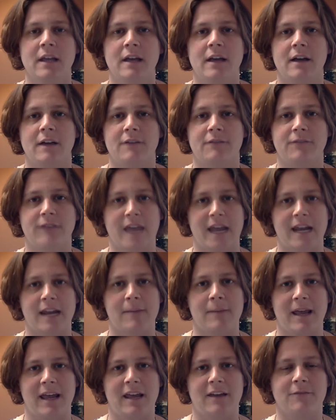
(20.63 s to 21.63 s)
Uh,
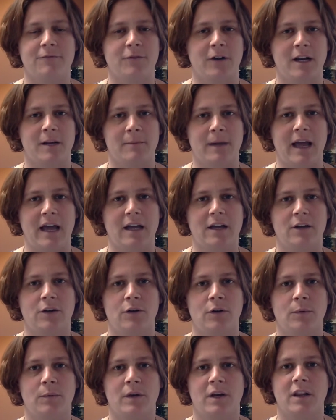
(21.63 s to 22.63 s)
Fannie Mae and Freddie Mac,
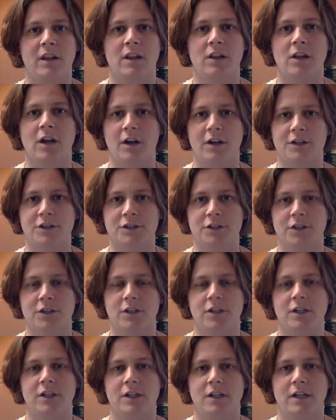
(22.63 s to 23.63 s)
who are one of the
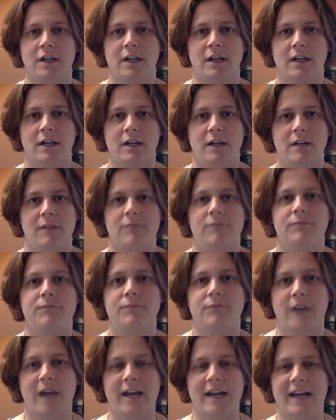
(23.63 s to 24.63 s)
larger uh,
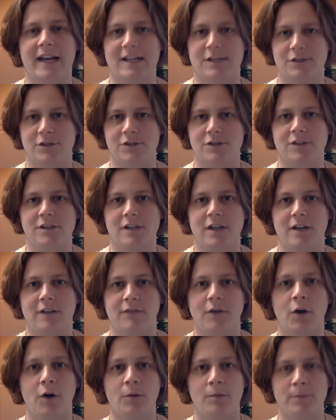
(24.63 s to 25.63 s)
financiers
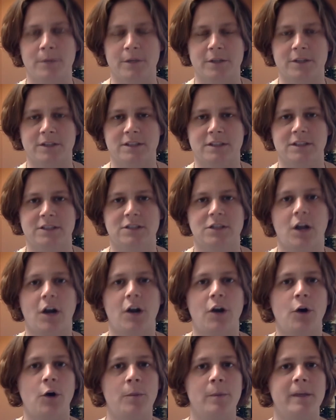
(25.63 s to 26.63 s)
of home purchases,
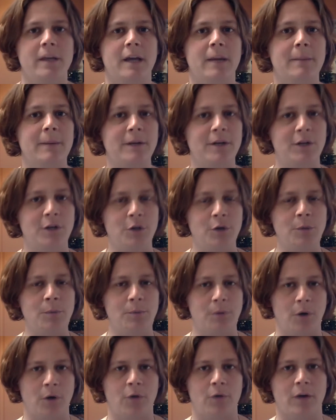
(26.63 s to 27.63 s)
are opening up a new
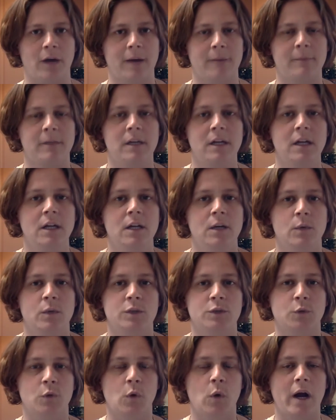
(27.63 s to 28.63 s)
program
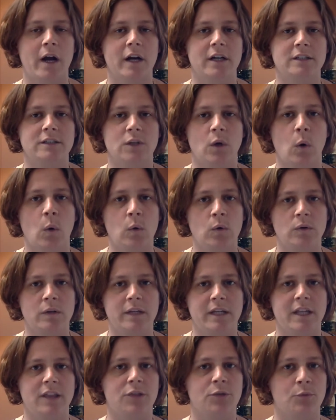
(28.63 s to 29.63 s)
which requires
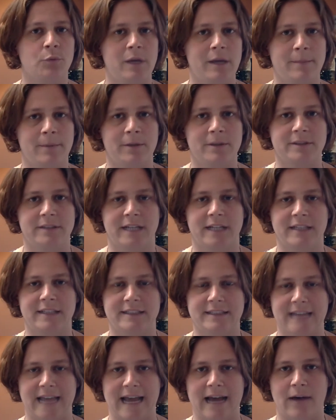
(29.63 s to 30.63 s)
only three
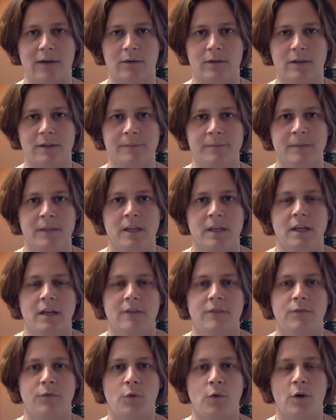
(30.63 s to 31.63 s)
percent down
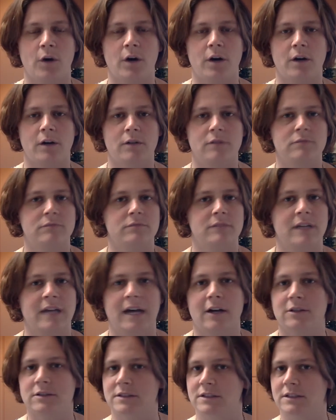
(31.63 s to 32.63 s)
for
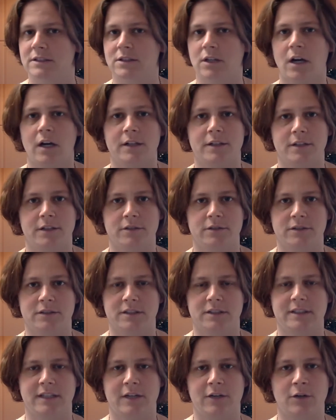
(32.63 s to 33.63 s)
houses,
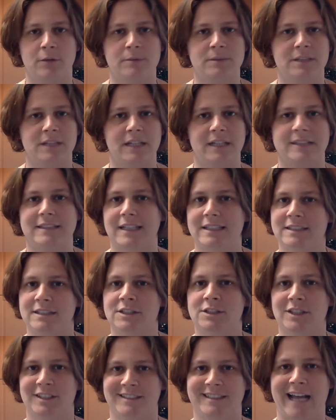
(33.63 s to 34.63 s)
condos, townhomes, and it
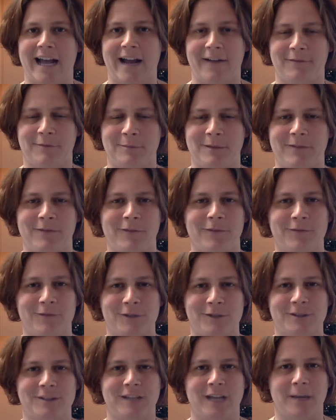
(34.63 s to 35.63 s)
doesn't just have to be for
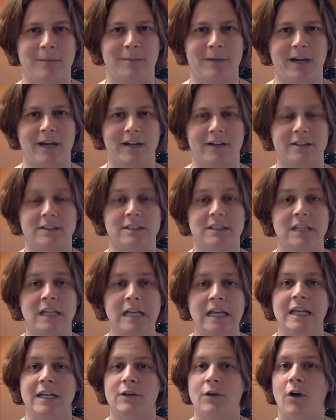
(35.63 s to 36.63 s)
first-time buyers.
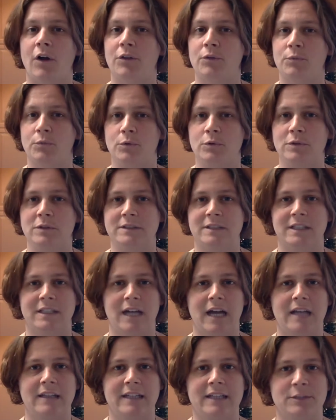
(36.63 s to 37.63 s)
Now, all the rules and
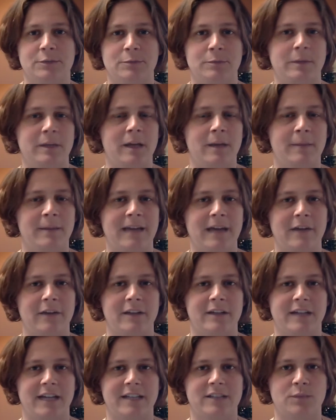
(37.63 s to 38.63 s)
guidelines will be coming out in
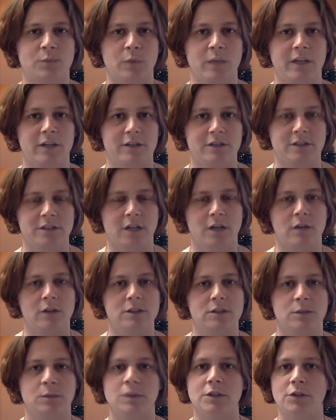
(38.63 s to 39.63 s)
the next week or so,
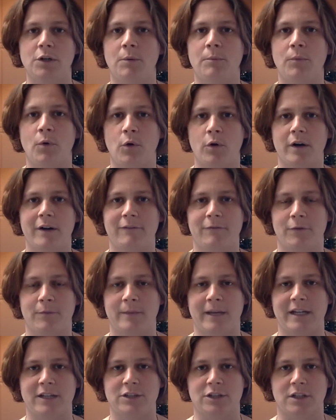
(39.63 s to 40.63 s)
so we'll know more
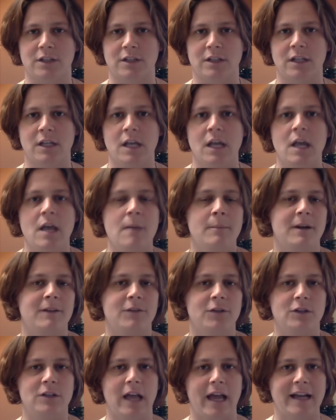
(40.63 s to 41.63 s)
information. But
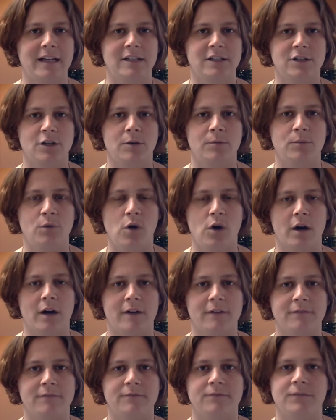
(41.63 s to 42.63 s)
if you'd like to know
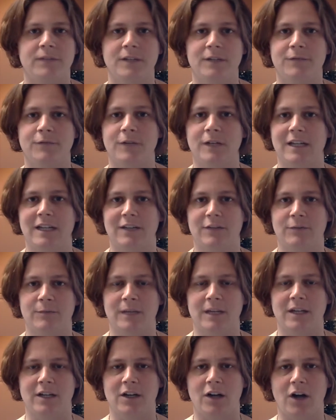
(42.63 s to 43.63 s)
more, feel free to give
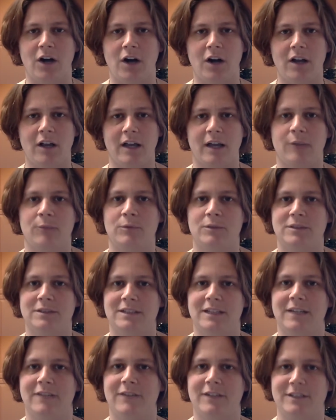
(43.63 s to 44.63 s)
me a call and we'll
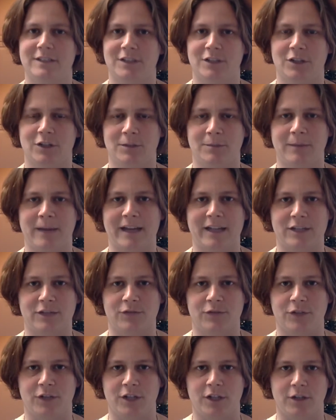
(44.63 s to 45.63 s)
see if it's a good match
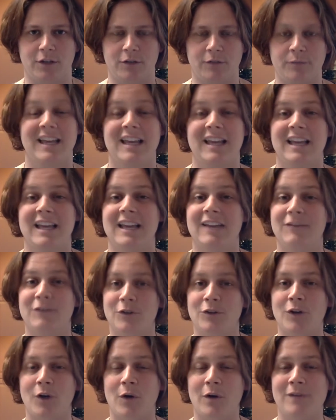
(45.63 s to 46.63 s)
for you. If
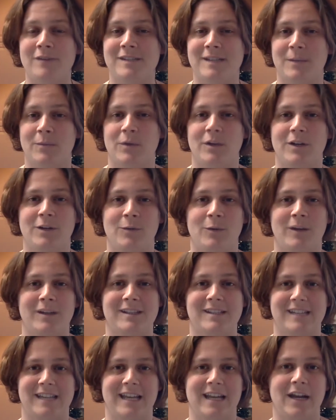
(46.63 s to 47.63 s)
you know of someone who
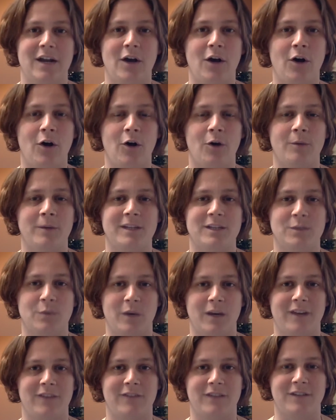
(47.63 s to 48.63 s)
wants to get a home in
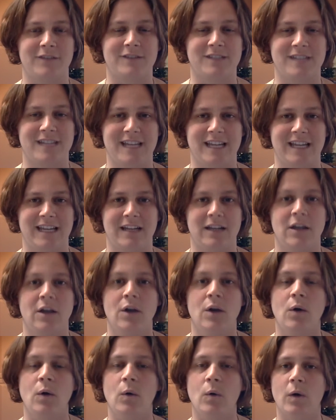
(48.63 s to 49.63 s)
twenty fifteen
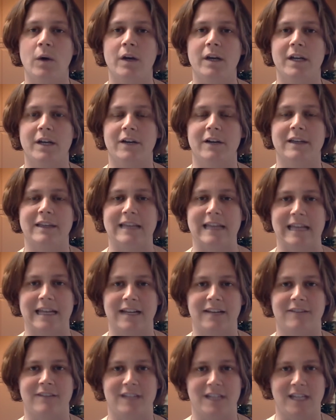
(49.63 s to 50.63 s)
or here at the
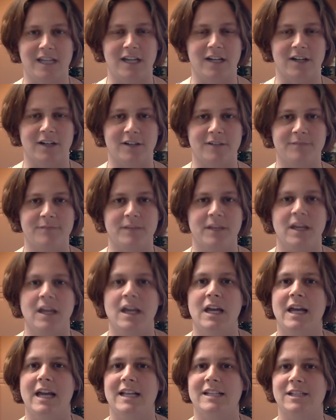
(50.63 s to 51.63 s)
end of the year,
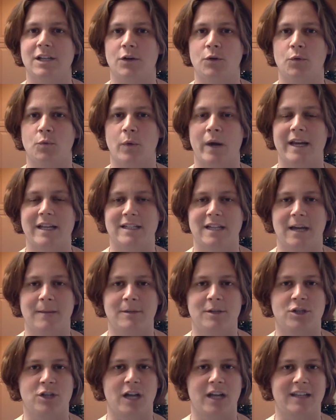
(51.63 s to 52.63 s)
it's a great time
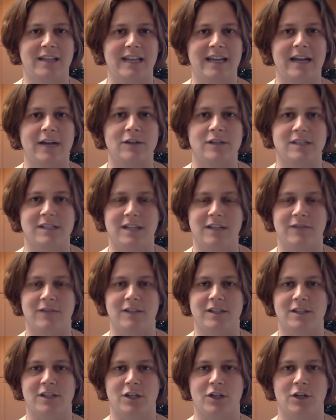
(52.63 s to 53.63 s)
to check that out, see if
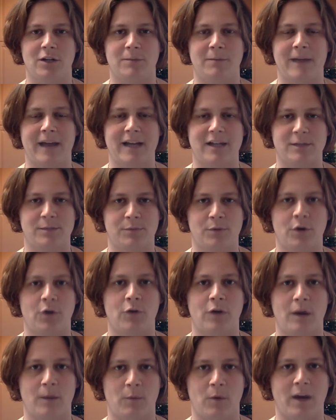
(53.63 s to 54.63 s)
it's a good match
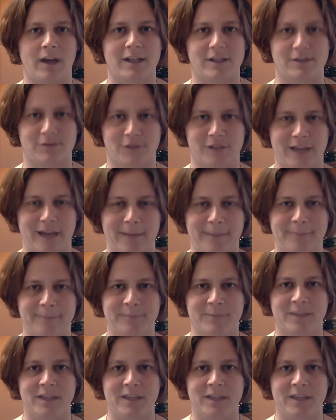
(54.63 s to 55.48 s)
program-wise for them.